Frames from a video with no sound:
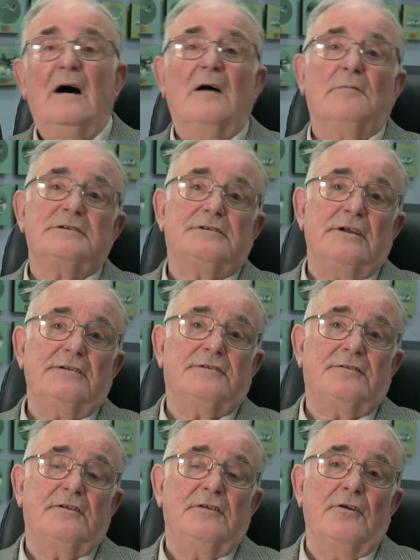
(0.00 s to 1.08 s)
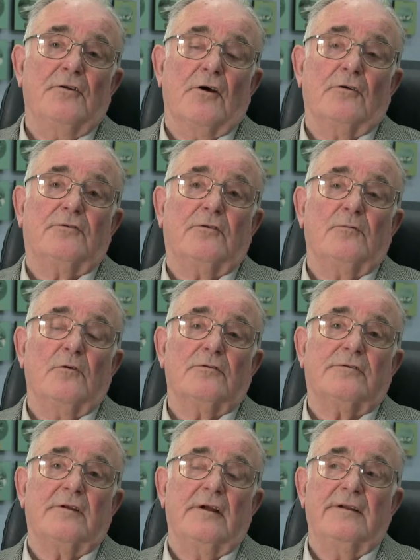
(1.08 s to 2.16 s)
I was just, you know,
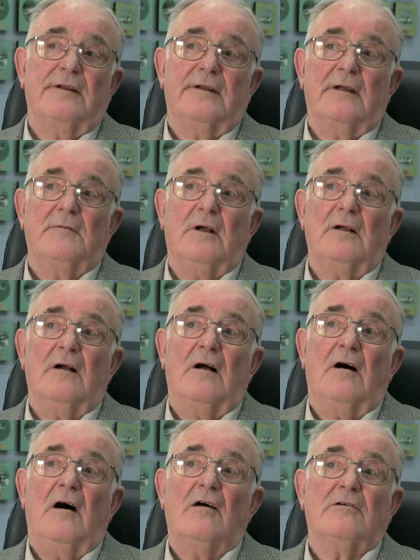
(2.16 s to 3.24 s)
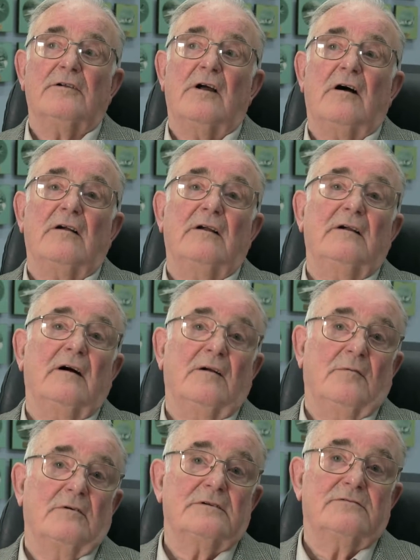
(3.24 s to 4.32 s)
towards the end, R&I I
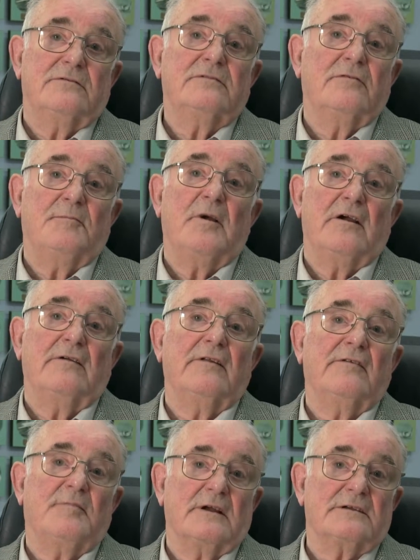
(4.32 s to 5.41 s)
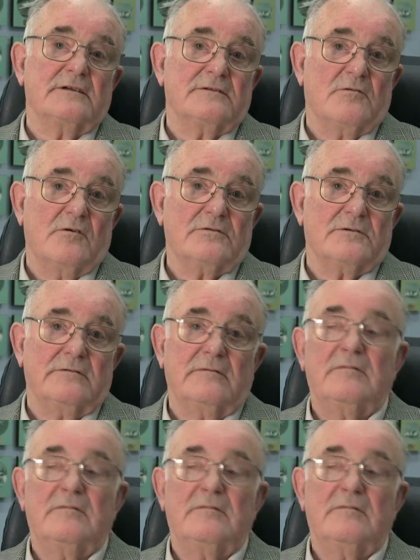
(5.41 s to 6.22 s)
was, Repair and Inspection Squadron.